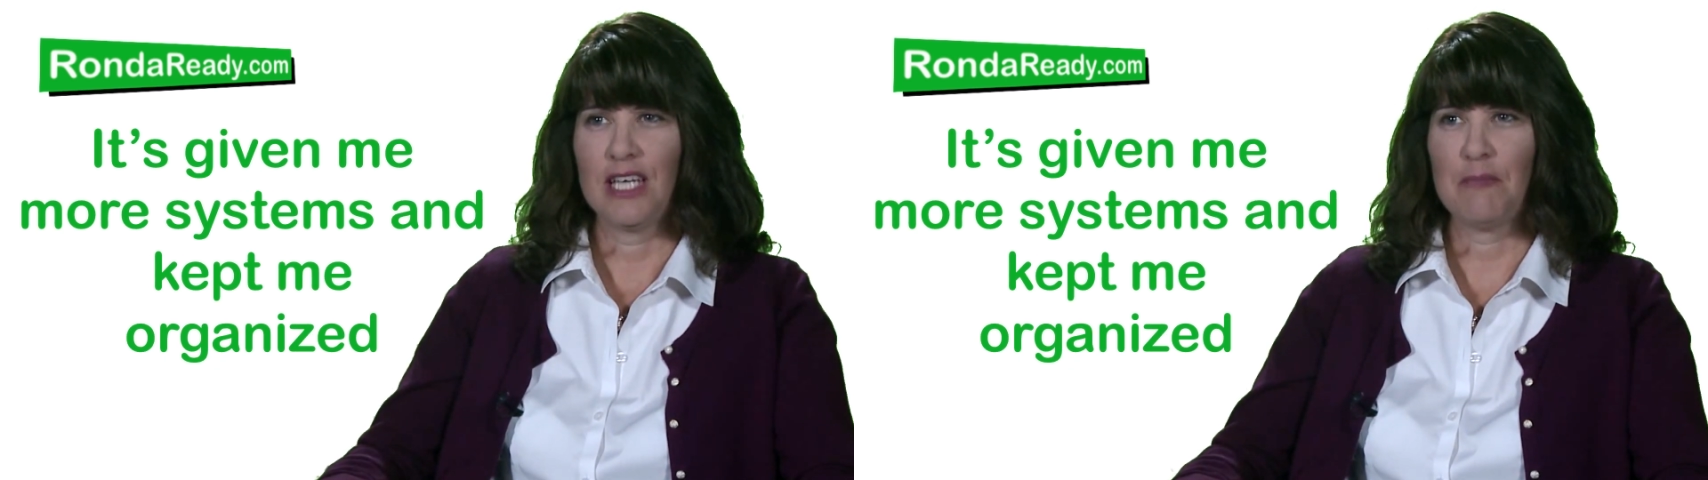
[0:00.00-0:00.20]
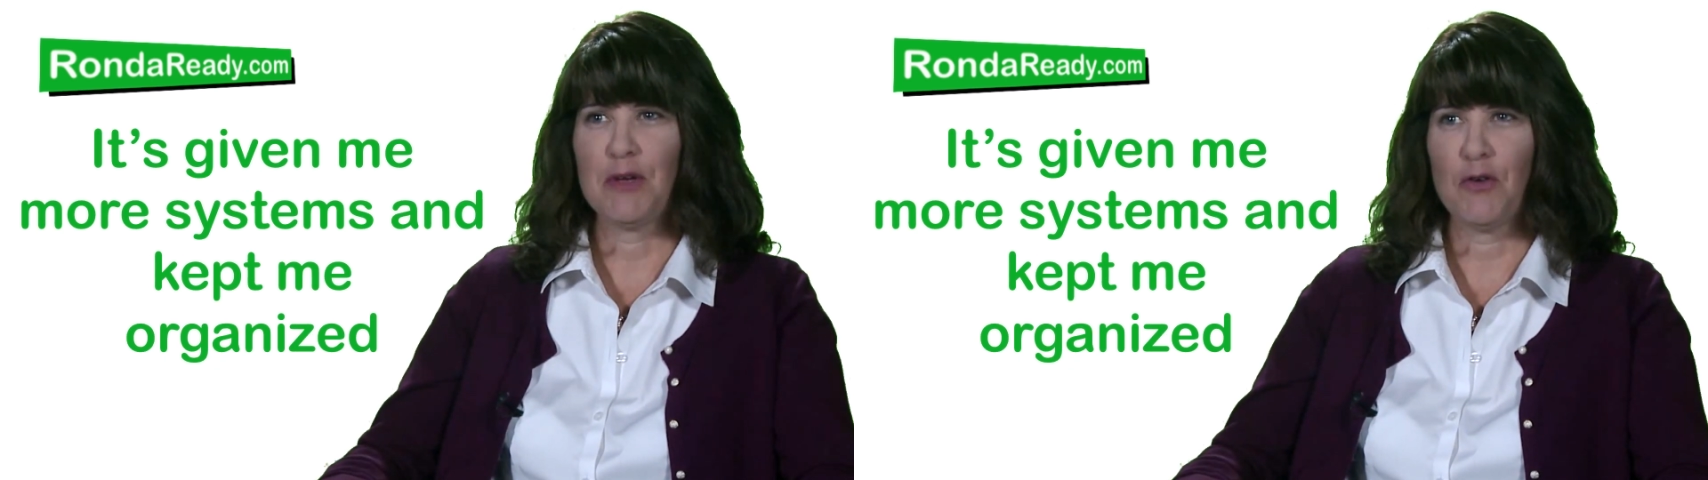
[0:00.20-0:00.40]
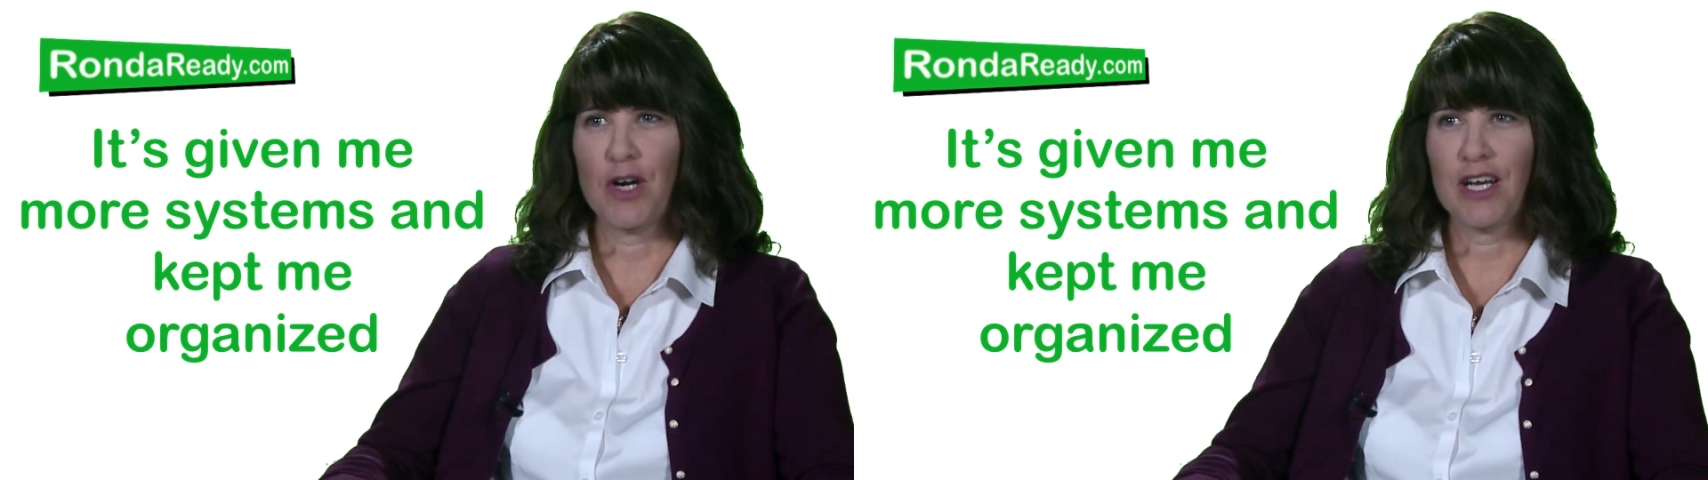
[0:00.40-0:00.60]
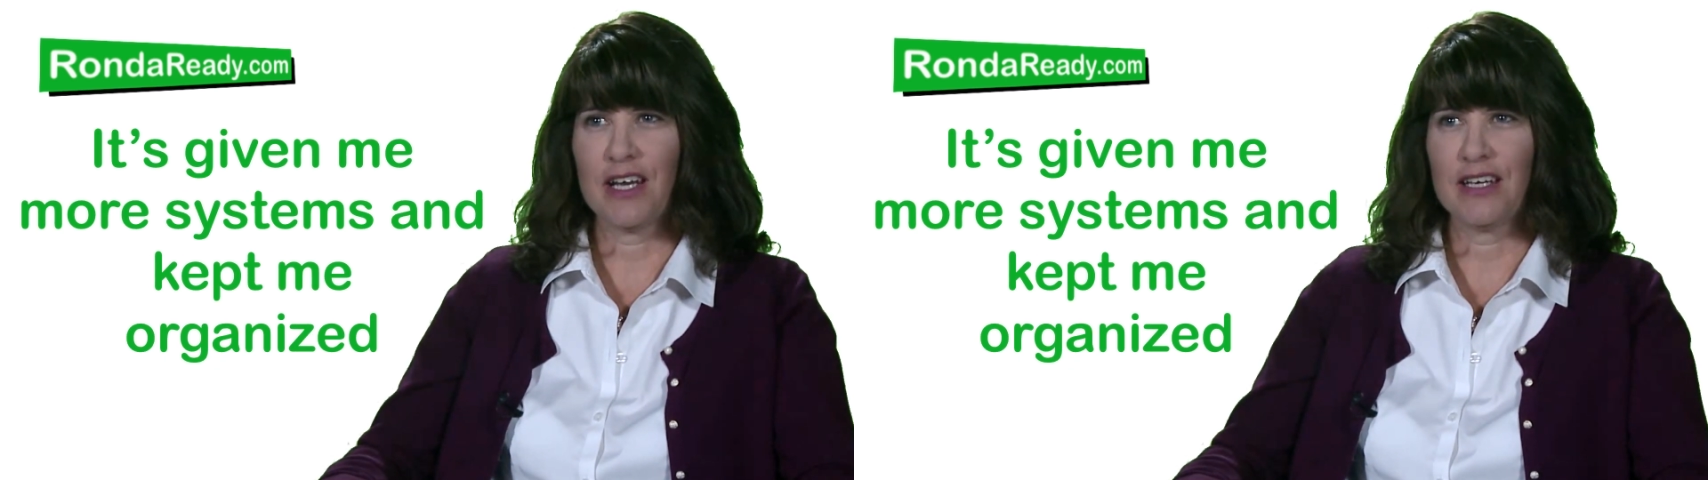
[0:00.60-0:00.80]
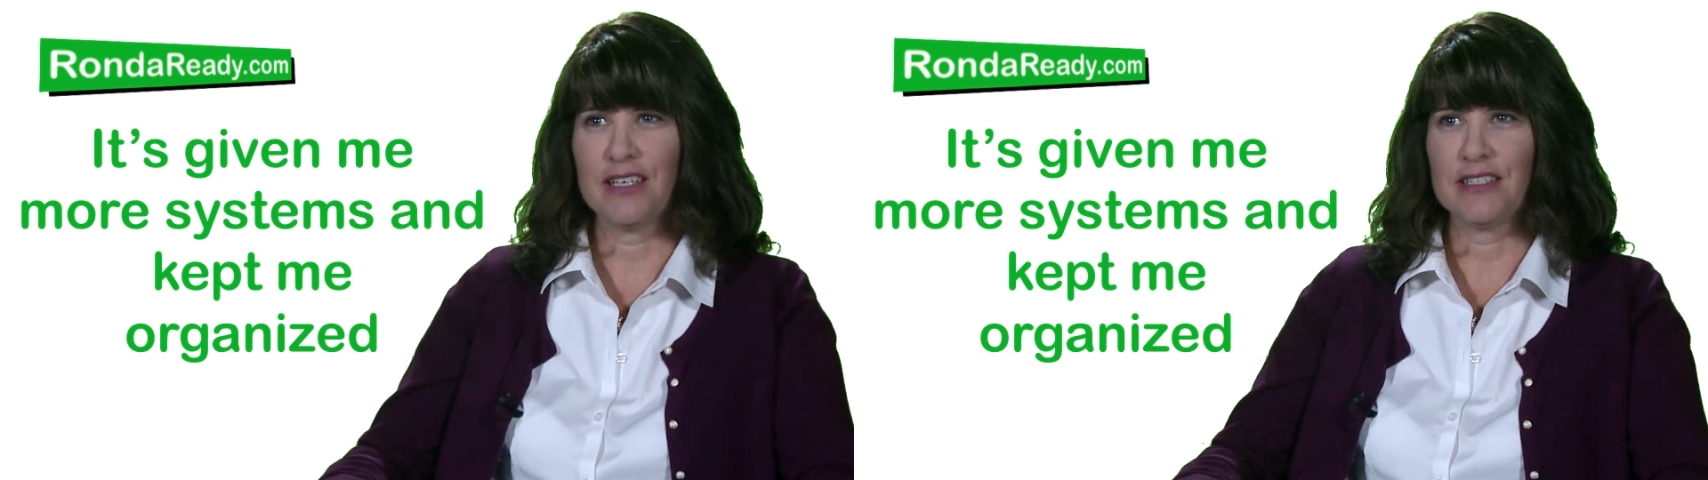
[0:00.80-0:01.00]
kept me
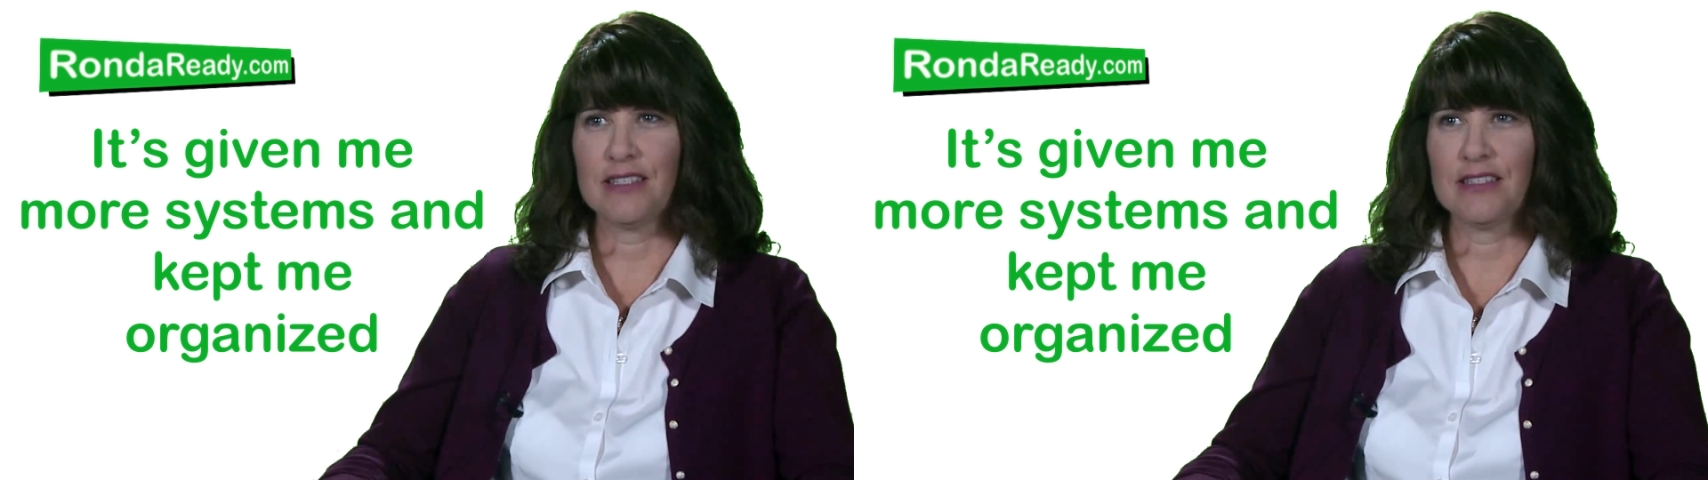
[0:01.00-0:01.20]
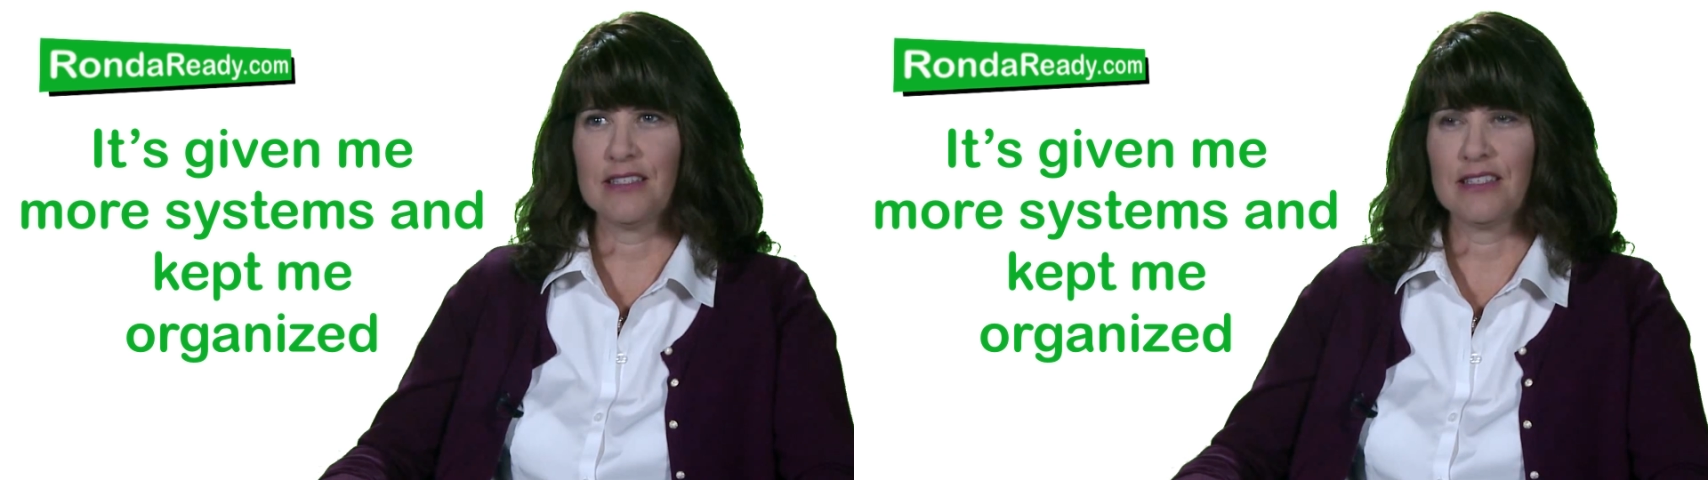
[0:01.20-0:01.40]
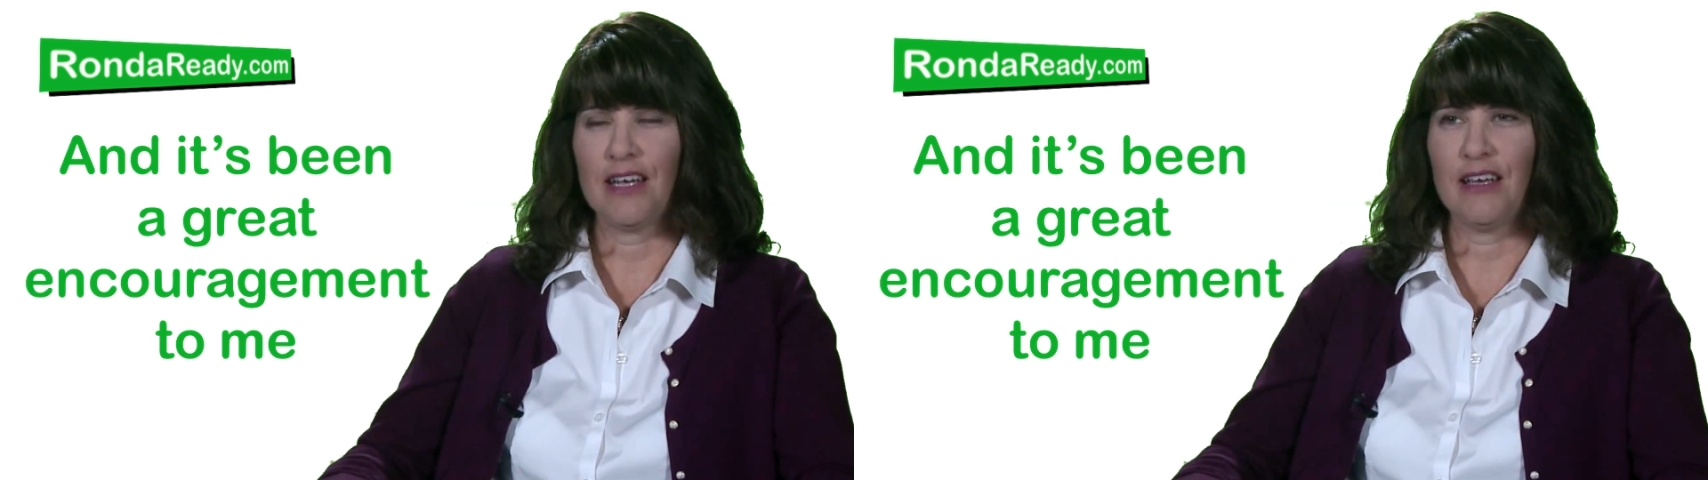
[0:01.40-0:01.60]
organized,